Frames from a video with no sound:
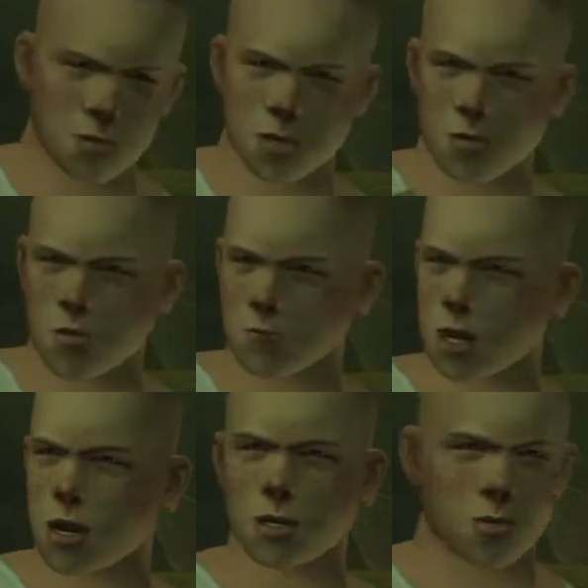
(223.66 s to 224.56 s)
Didn't do
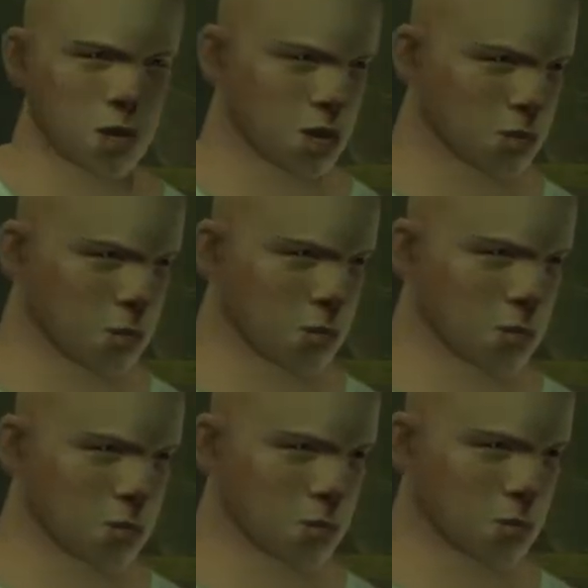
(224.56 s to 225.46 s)
me any good either.
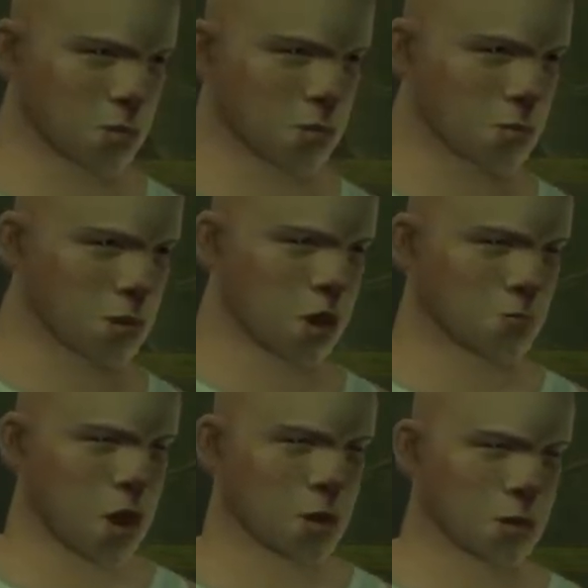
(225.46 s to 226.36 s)

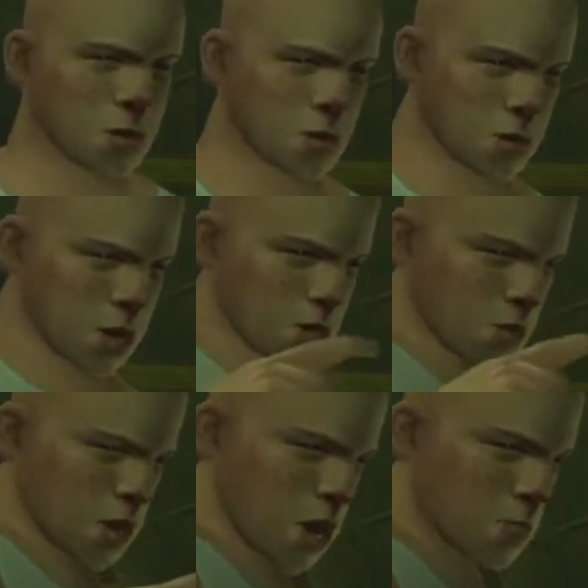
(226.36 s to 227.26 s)
Come on,
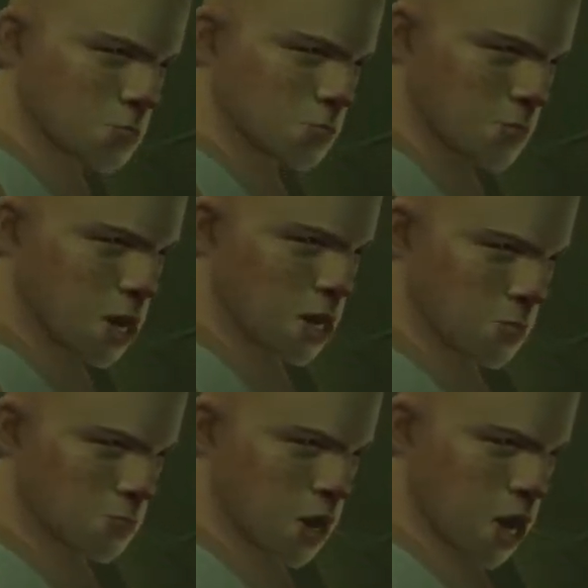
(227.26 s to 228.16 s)
you're gonna help me make
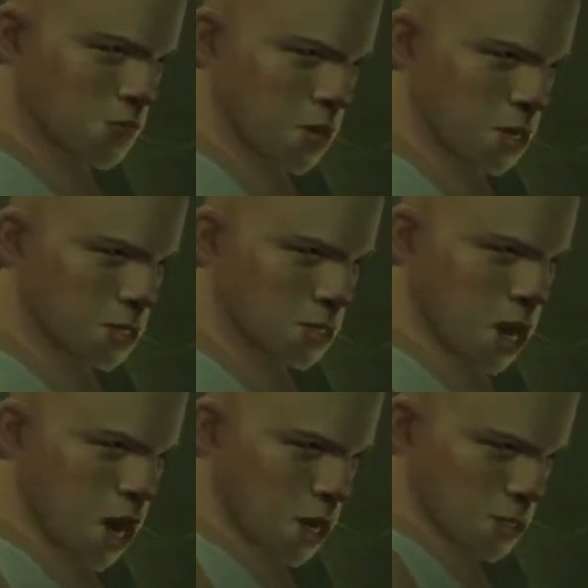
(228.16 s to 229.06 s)
him pay for his
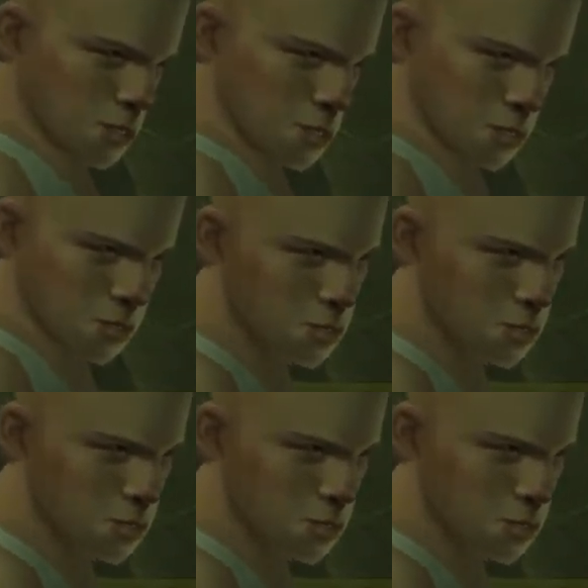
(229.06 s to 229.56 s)
lies.